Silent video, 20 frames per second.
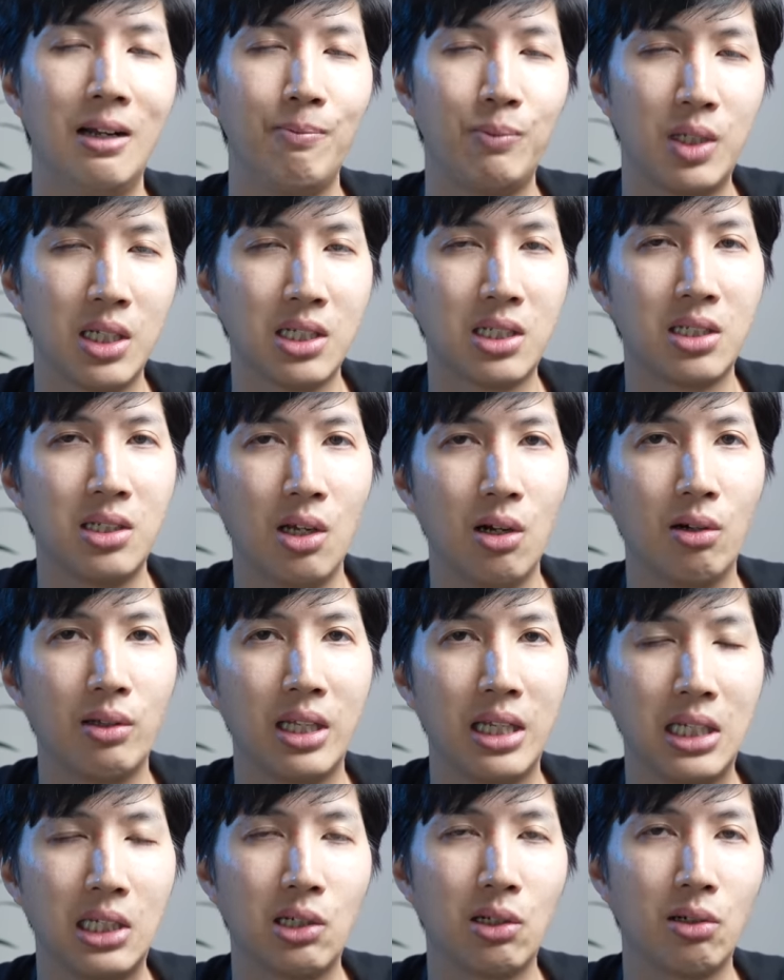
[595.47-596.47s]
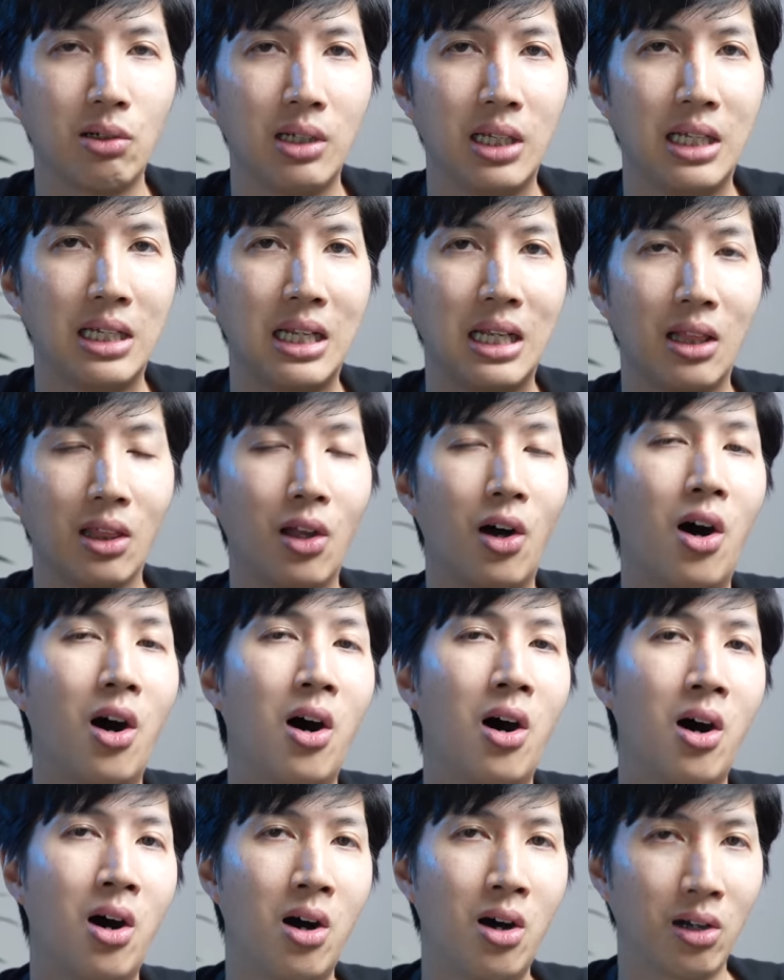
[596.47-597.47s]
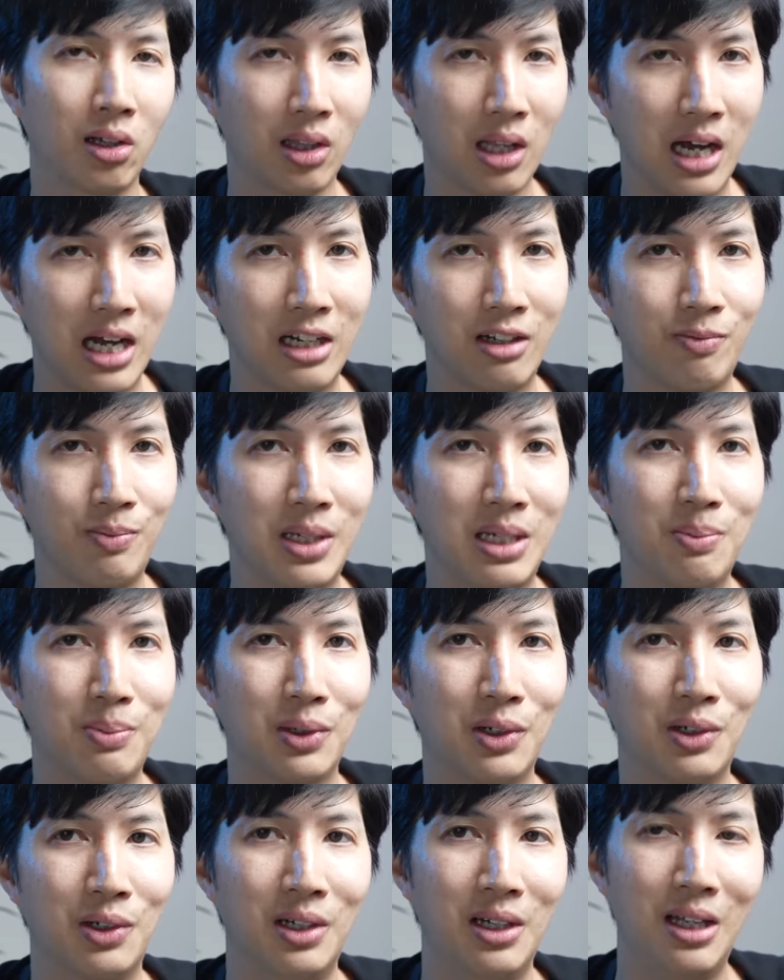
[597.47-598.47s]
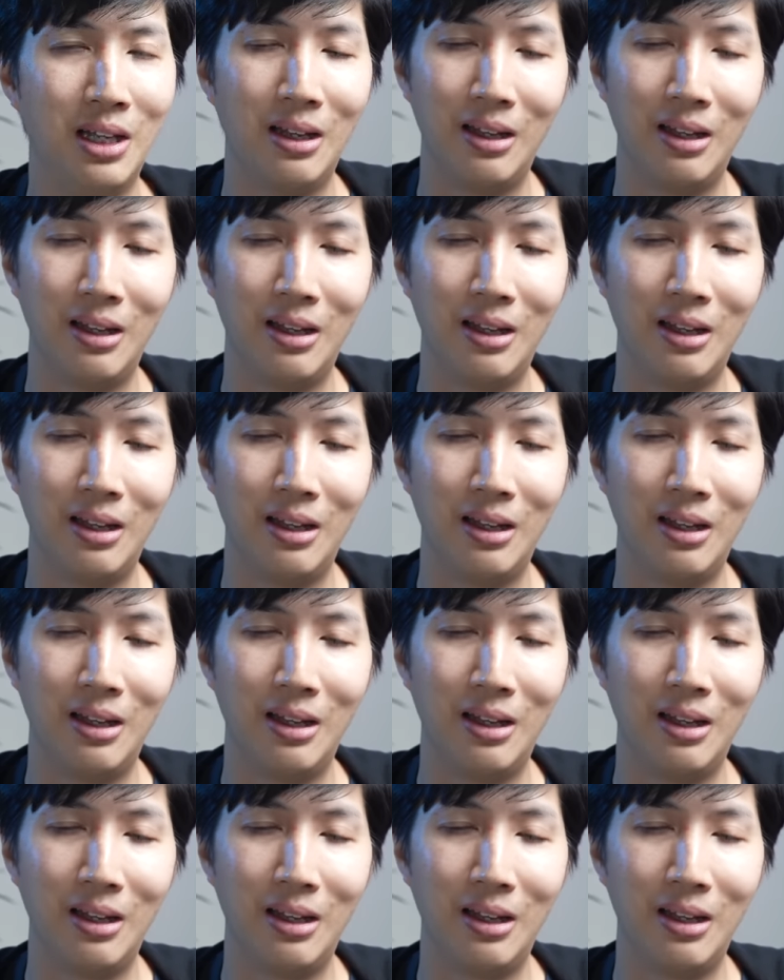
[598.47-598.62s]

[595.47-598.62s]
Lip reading: just know that you're in a long line of people.